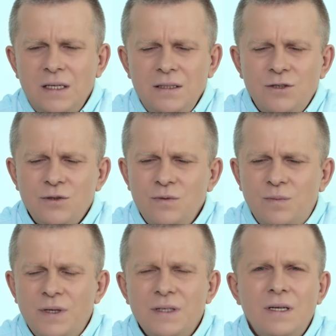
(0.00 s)
They will
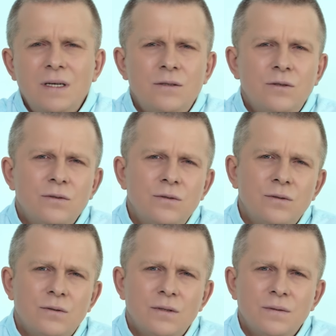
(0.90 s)
start
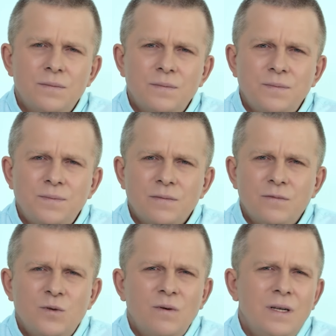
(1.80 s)
literally
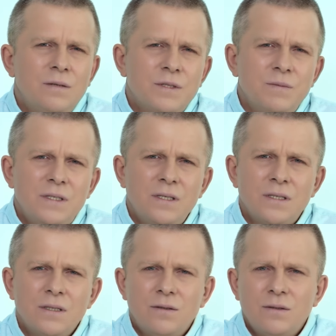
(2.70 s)
eating each
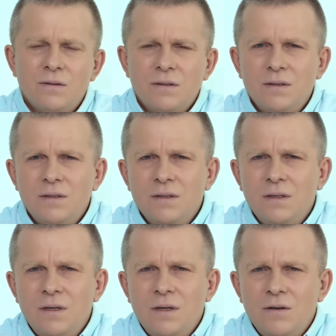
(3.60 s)
other.
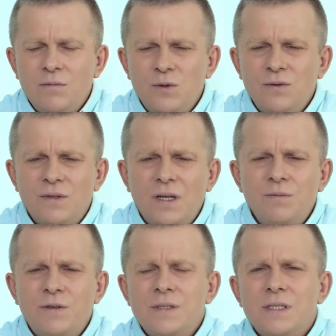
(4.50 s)
They will
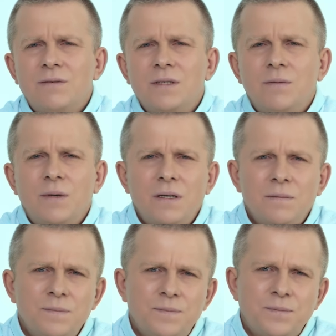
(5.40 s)
break into
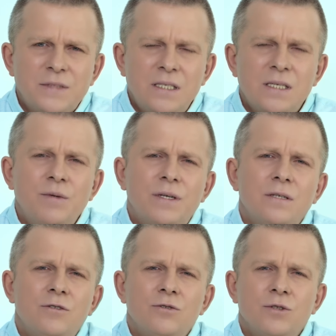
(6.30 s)
houses and take
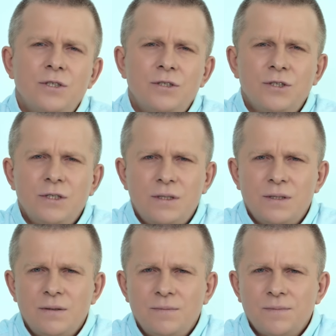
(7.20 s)
other people's
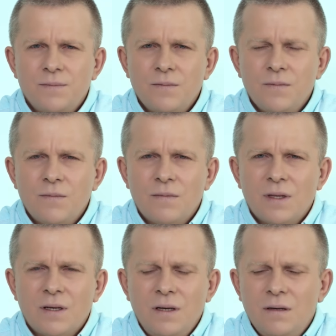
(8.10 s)
lives,
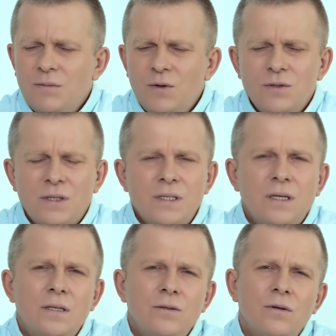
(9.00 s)
just for a
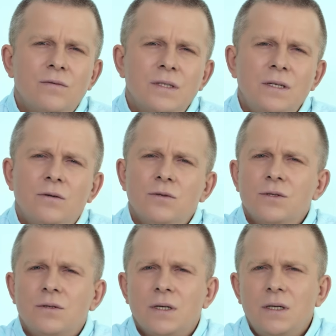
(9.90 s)
sip of water
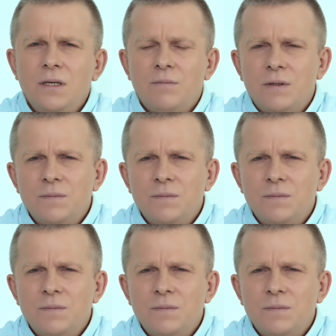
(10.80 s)
and a piece of